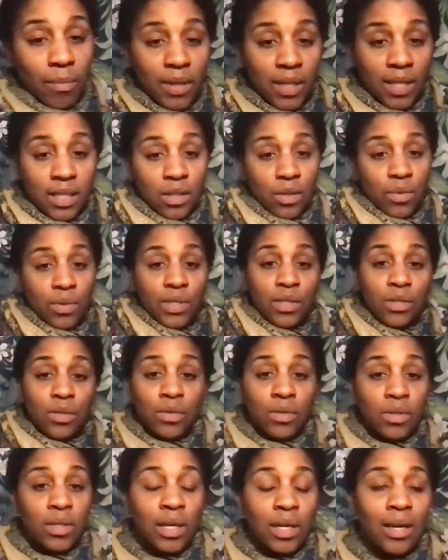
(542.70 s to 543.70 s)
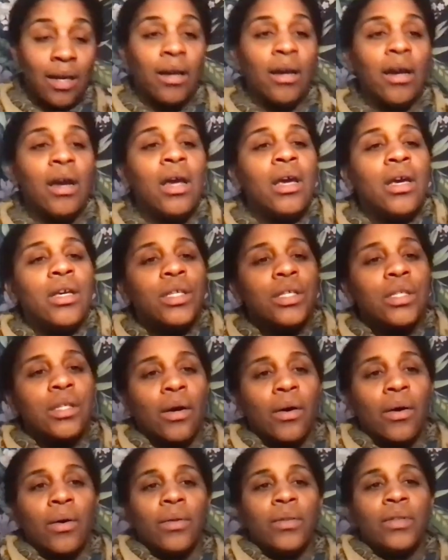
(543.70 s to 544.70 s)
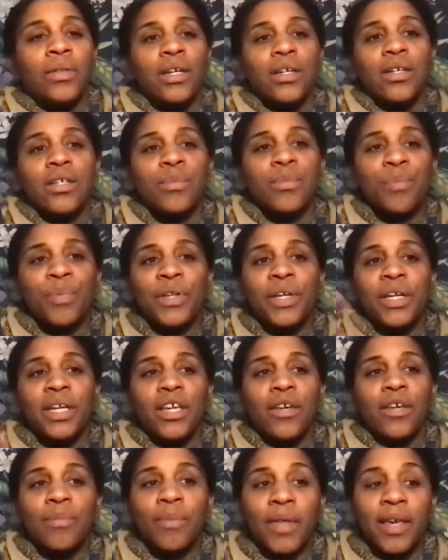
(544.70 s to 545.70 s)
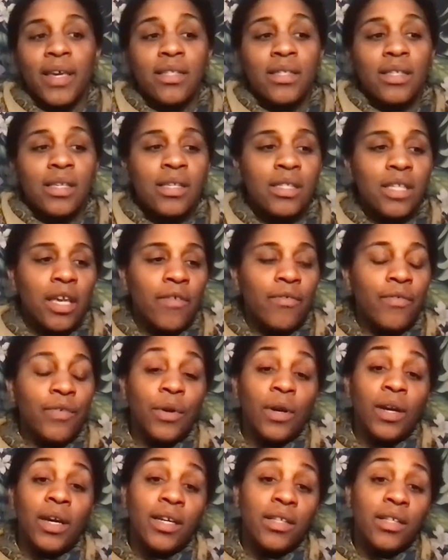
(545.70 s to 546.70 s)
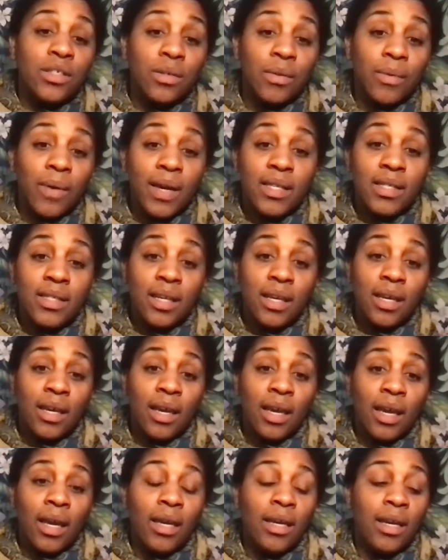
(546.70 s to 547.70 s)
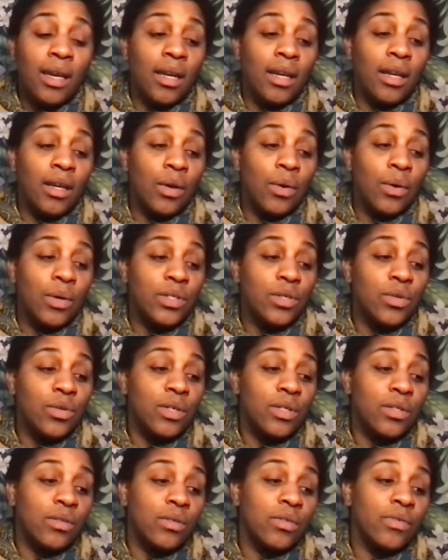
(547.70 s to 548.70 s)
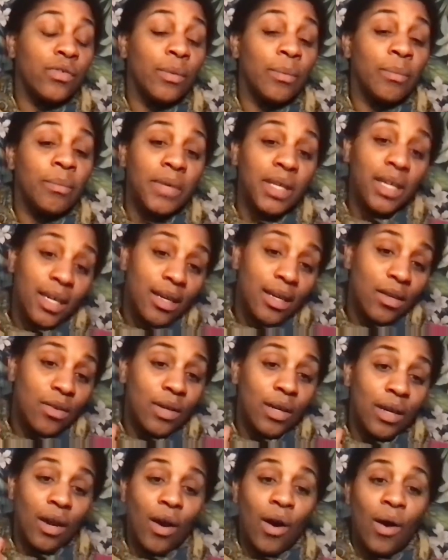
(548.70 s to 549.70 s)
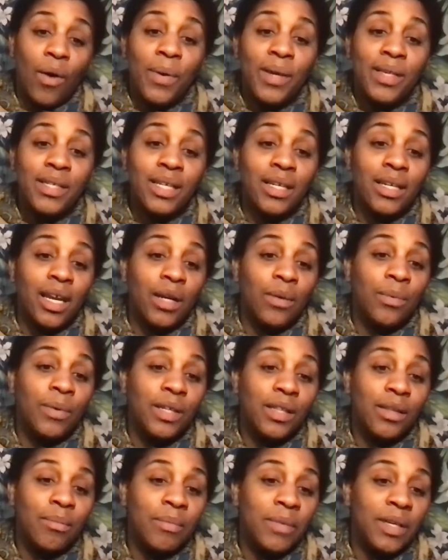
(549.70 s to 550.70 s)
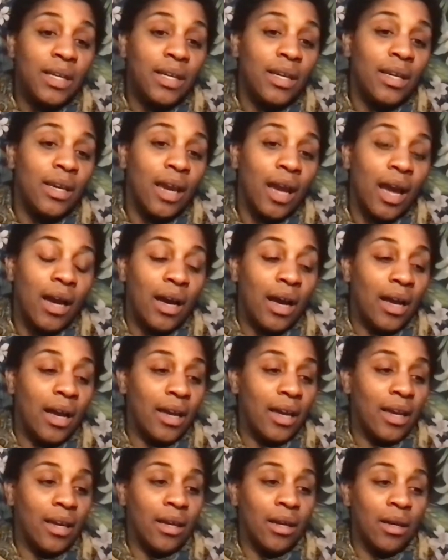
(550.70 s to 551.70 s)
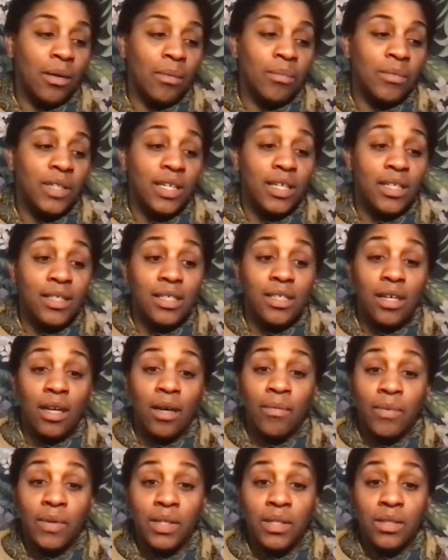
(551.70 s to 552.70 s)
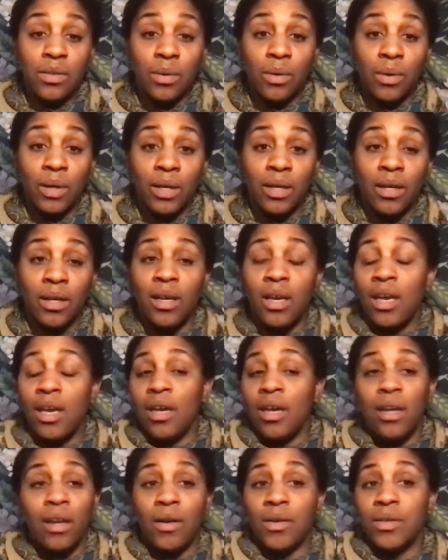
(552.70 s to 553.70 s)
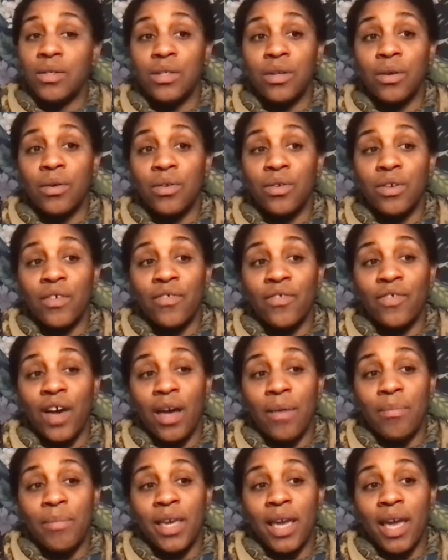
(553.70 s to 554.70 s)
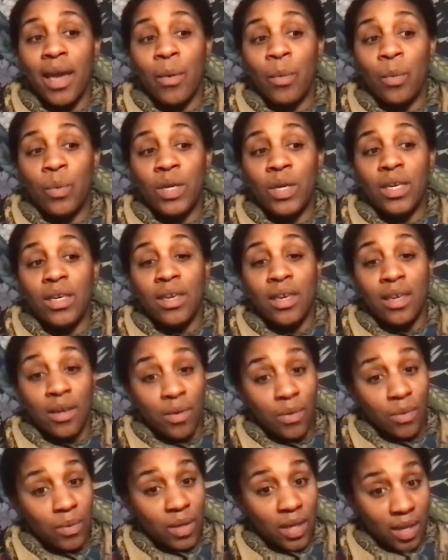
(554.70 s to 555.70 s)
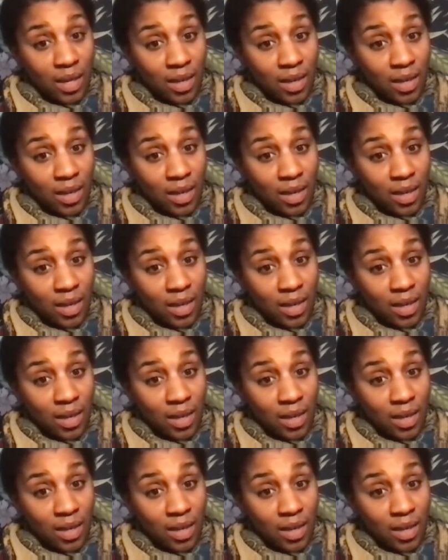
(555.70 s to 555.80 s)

of these crystals there. So there's plenty of places. If you're interested in getting quartz crystals from me, you can always connect with me. I am the Dionne Victoria. And also you can find me at We Heal